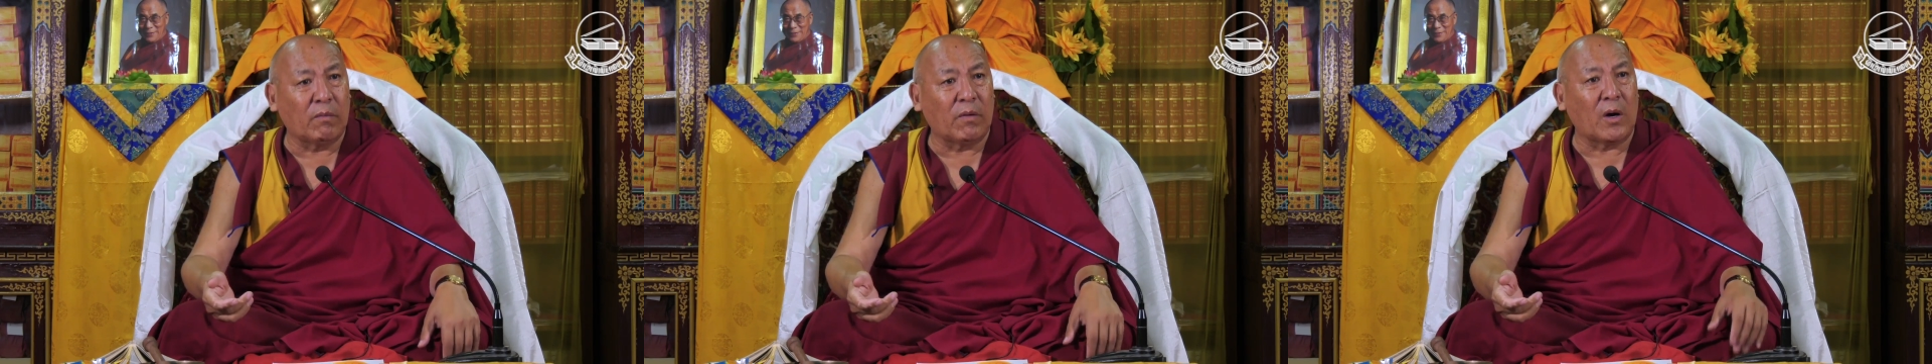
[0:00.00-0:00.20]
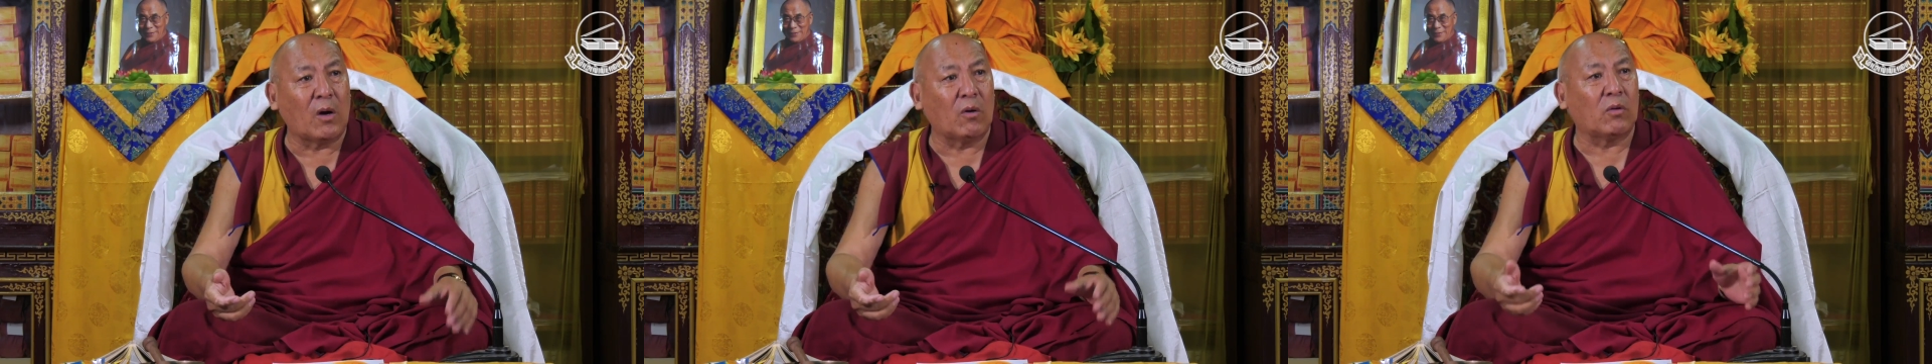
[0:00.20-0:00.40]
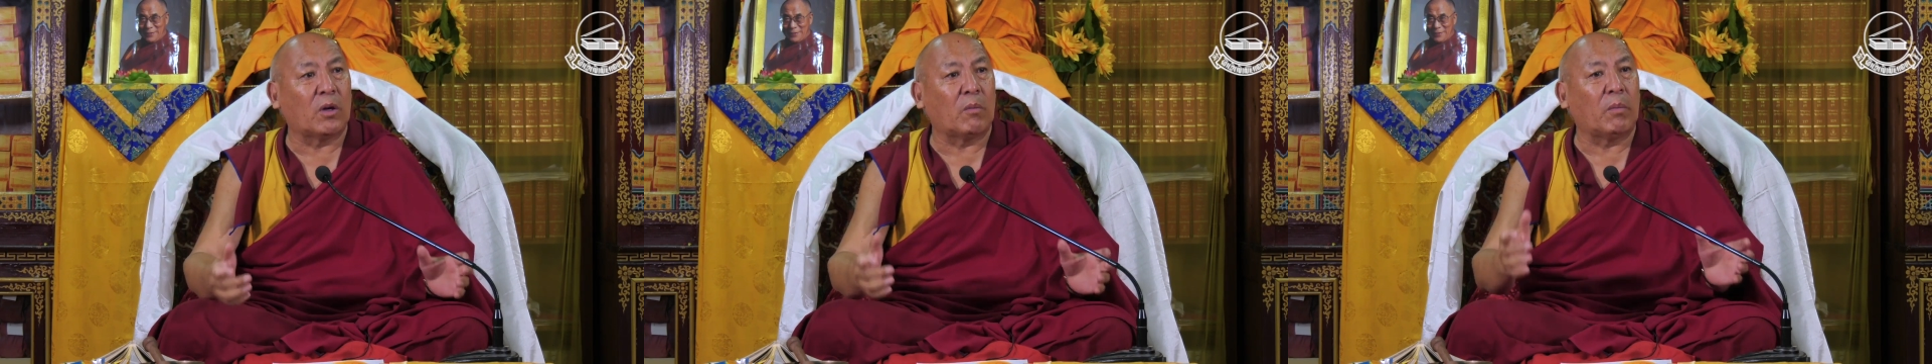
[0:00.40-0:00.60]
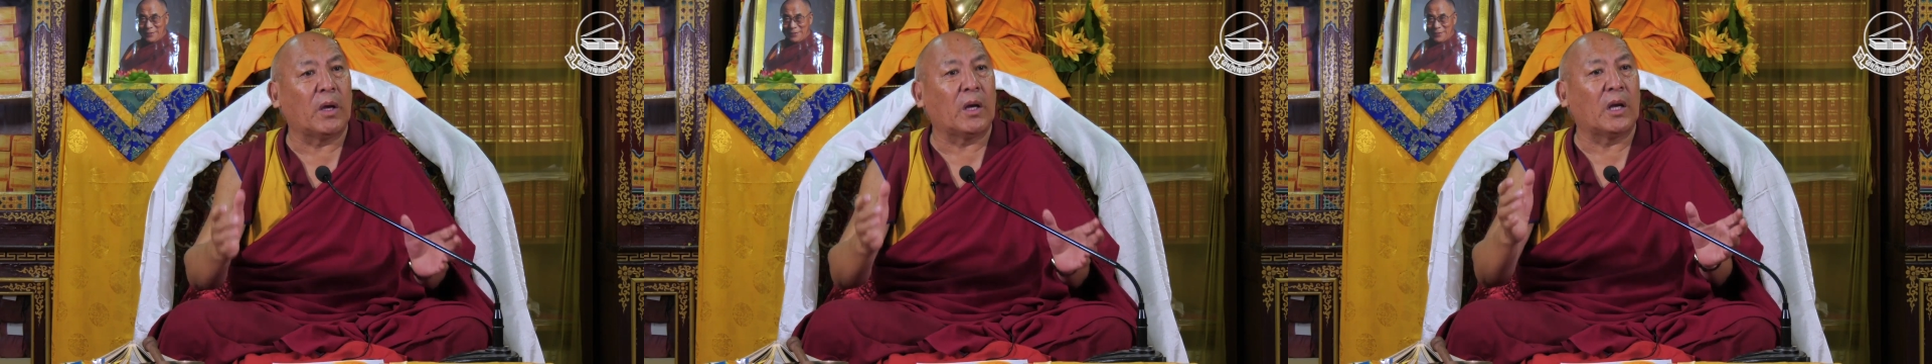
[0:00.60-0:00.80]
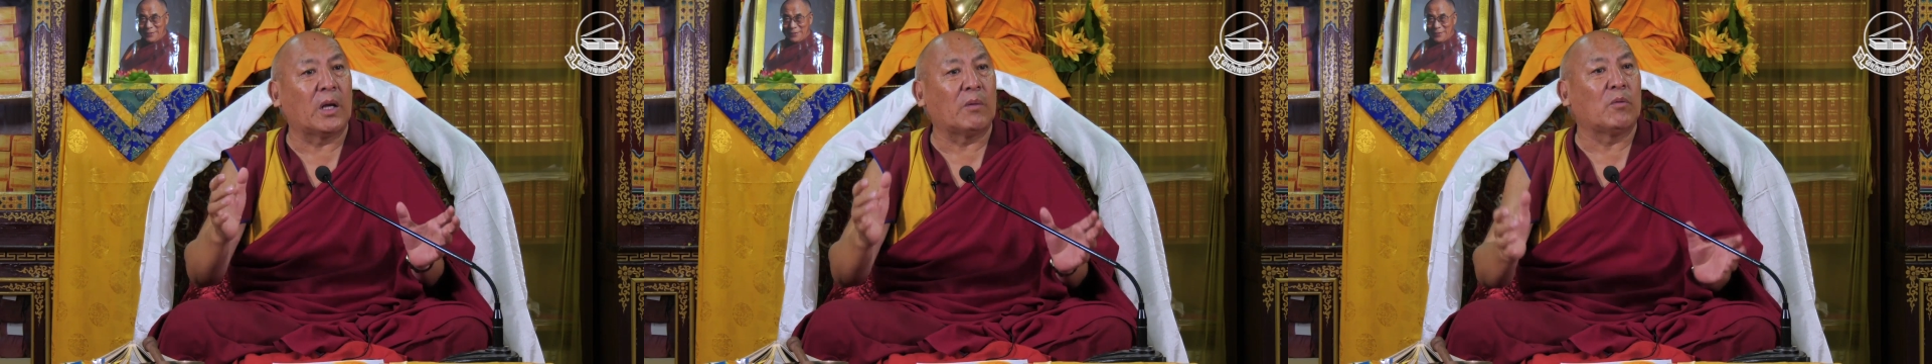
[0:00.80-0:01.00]
found a
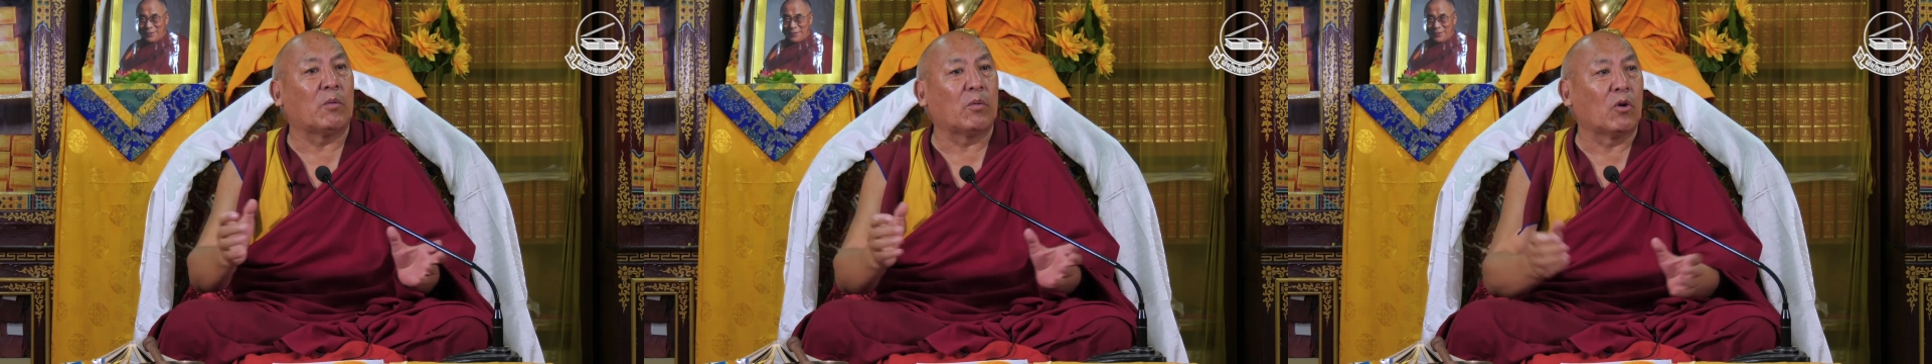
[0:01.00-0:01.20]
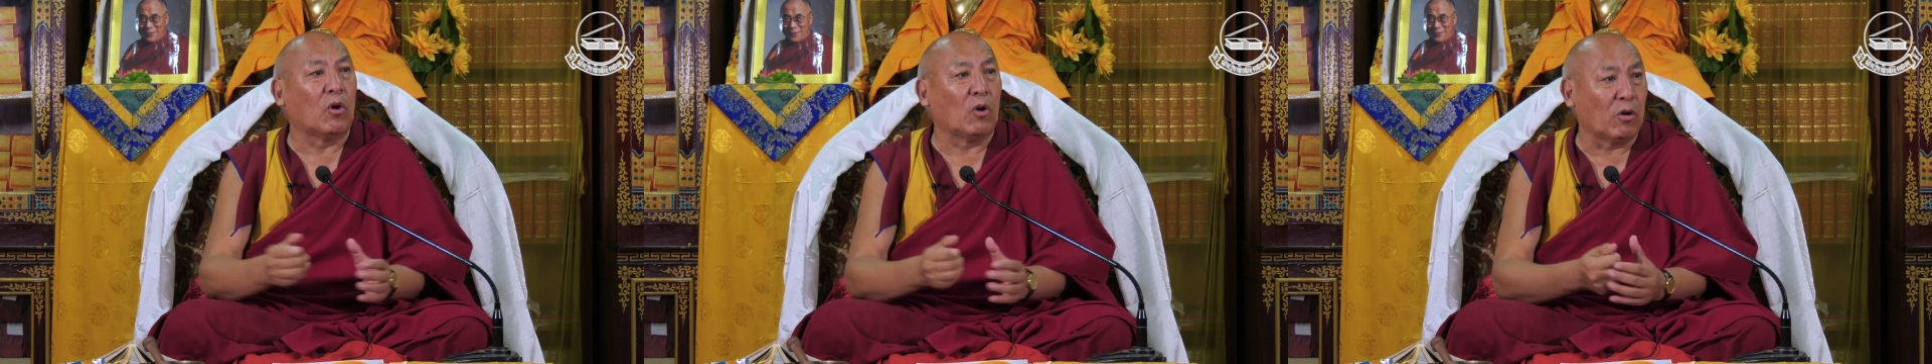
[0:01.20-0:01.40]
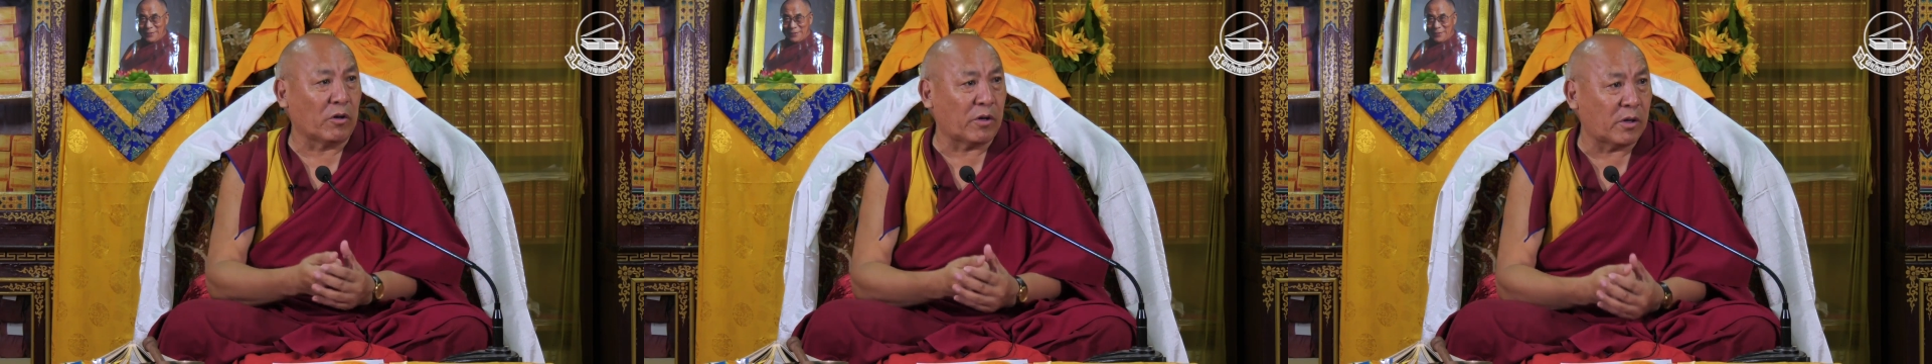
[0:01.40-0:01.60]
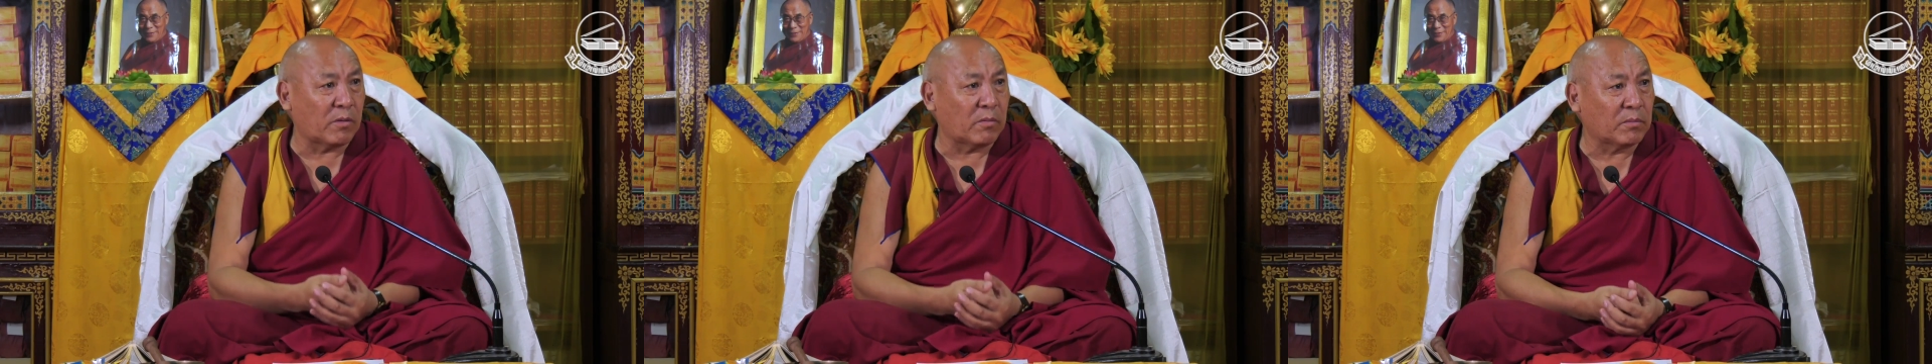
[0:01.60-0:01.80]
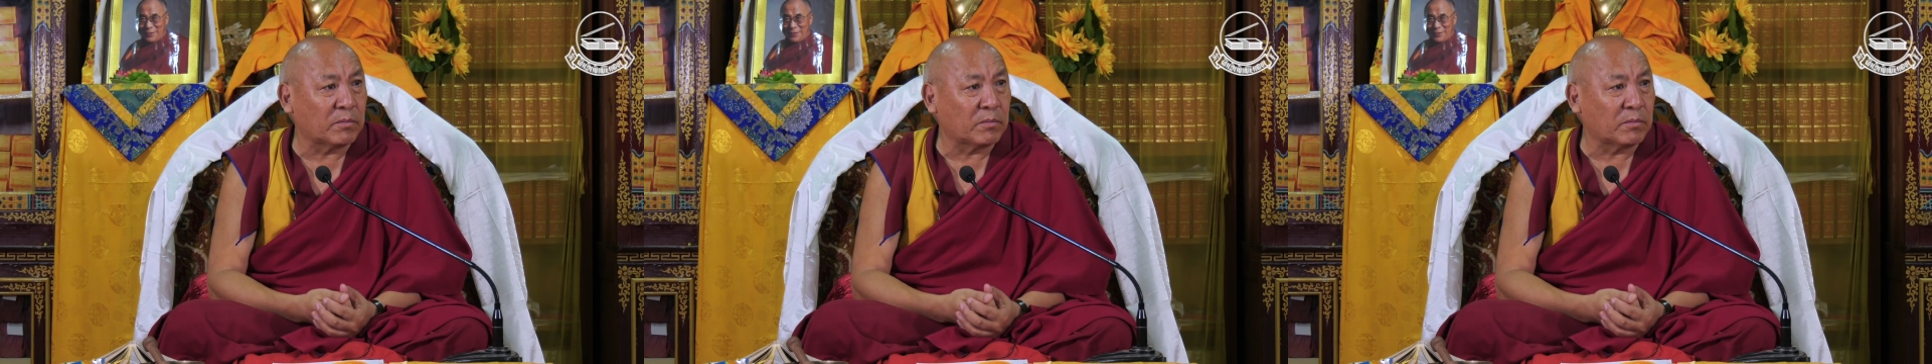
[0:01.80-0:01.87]
big lump of gold.